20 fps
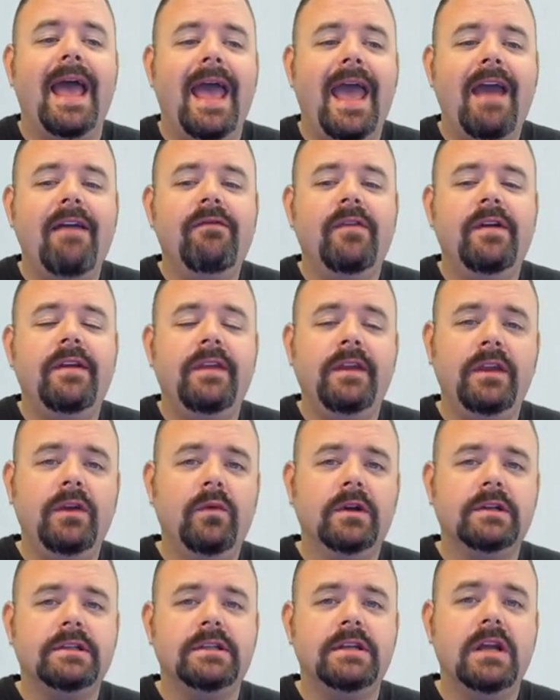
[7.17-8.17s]
Everything You
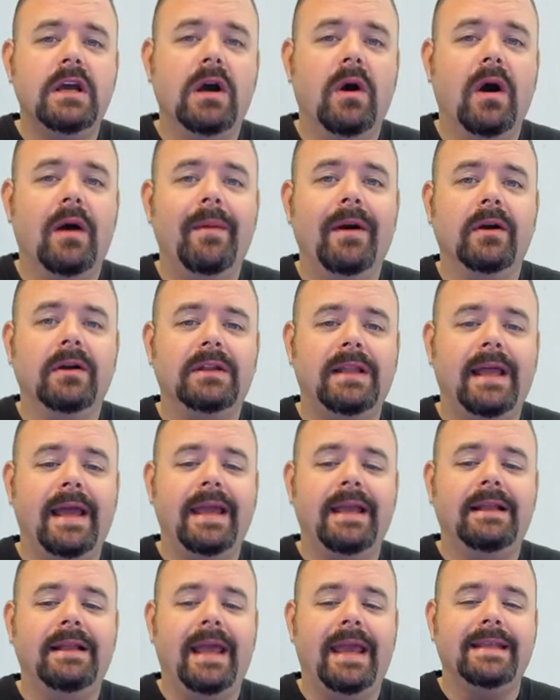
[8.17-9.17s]
Want to Know About Clay
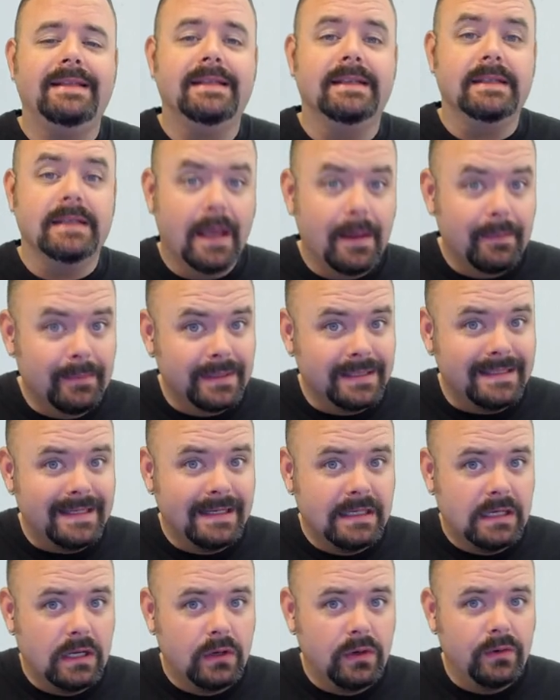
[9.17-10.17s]
and Glazes, But
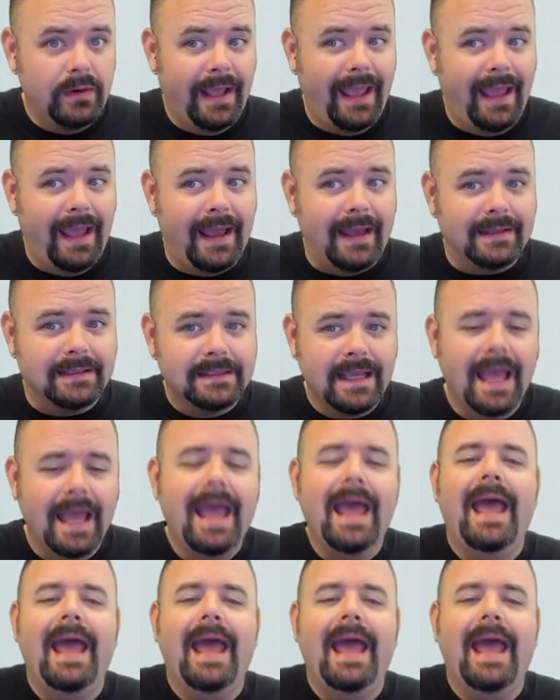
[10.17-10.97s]
Didn't Know Who to Ask.